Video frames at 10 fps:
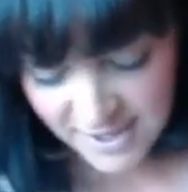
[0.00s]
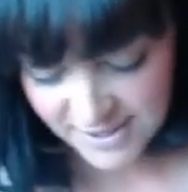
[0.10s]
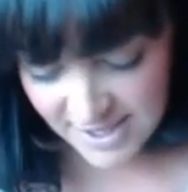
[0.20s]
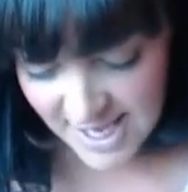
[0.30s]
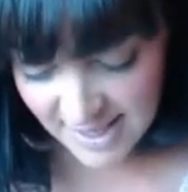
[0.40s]

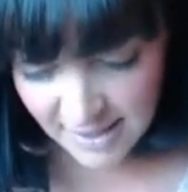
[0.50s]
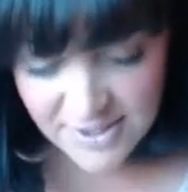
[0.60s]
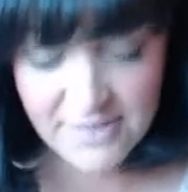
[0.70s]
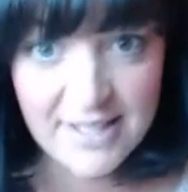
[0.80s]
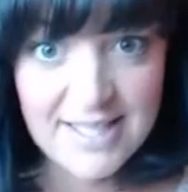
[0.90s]
So yeah,
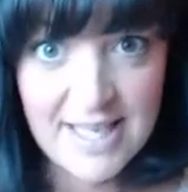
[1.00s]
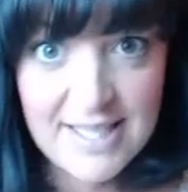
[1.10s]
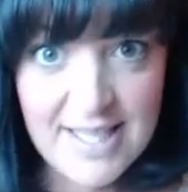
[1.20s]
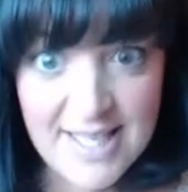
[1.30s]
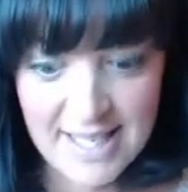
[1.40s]
lots of
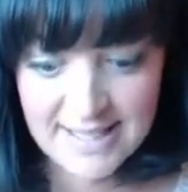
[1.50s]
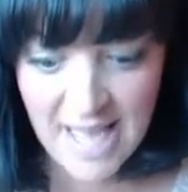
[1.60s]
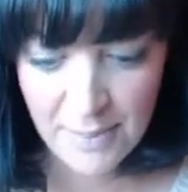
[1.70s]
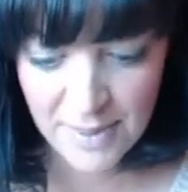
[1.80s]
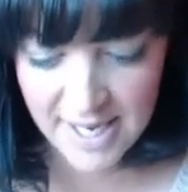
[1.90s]
exciting things
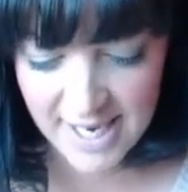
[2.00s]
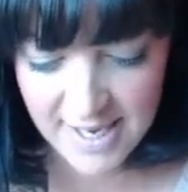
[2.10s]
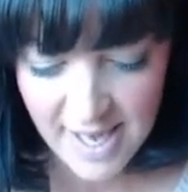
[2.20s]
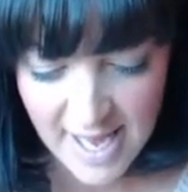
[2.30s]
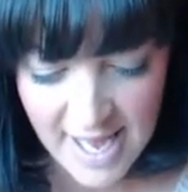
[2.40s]

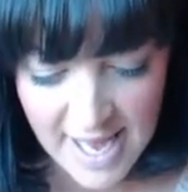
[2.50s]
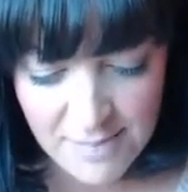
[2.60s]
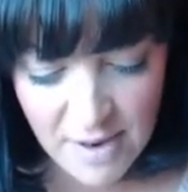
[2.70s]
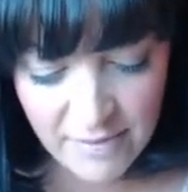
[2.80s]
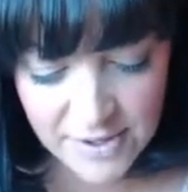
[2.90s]
happening.
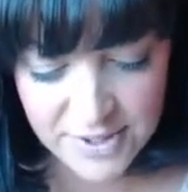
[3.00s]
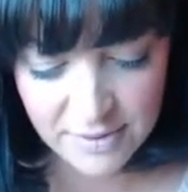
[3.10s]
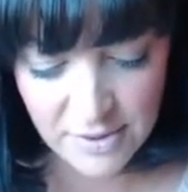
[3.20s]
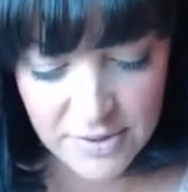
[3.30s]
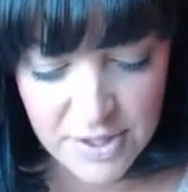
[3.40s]
I've also
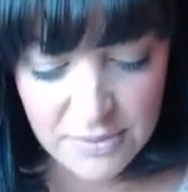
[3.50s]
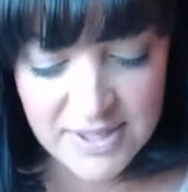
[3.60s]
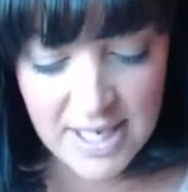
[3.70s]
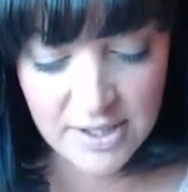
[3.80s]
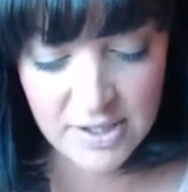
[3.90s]
got new
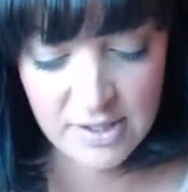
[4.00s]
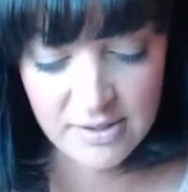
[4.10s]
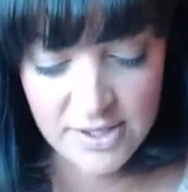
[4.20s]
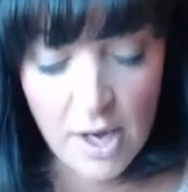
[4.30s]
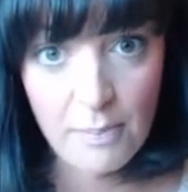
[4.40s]

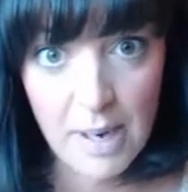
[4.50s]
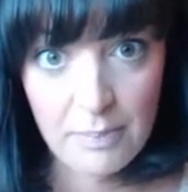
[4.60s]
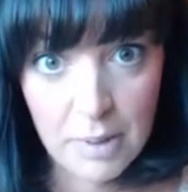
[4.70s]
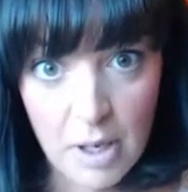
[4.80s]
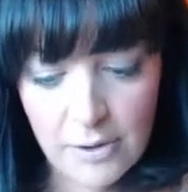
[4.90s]
sections on my
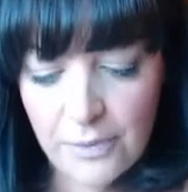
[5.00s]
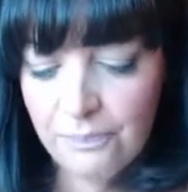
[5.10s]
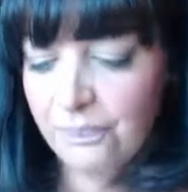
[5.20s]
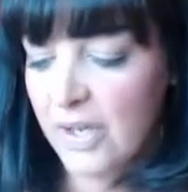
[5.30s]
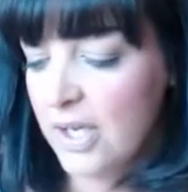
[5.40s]
blog.
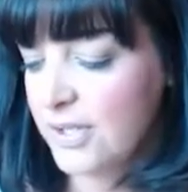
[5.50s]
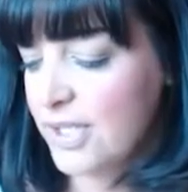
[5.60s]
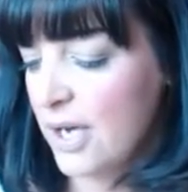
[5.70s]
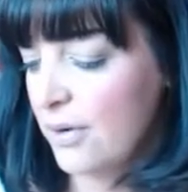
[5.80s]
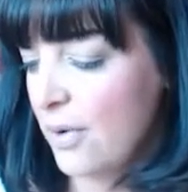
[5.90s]

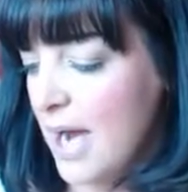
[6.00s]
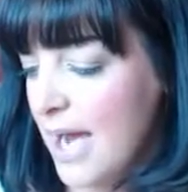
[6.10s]
So